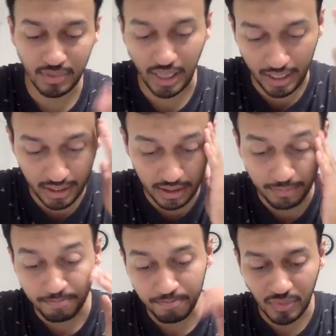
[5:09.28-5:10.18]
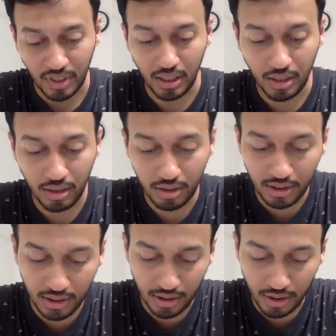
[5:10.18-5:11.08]
That is,
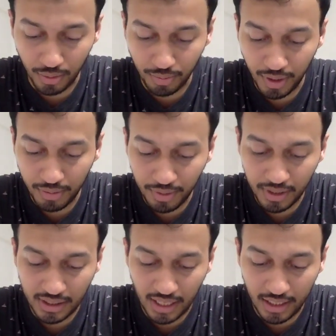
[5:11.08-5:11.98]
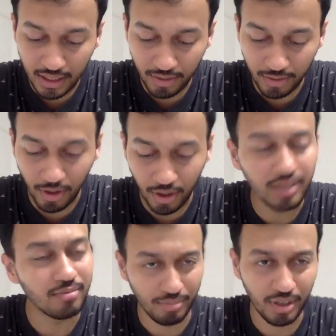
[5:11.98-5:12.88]
the Supreme Personality of
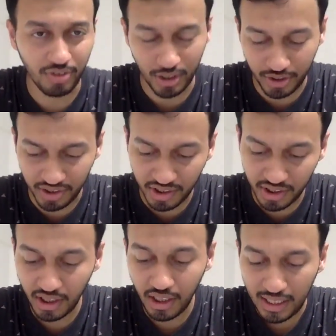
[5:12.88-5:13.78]
Godhead, Bhagavan Shri Krishna,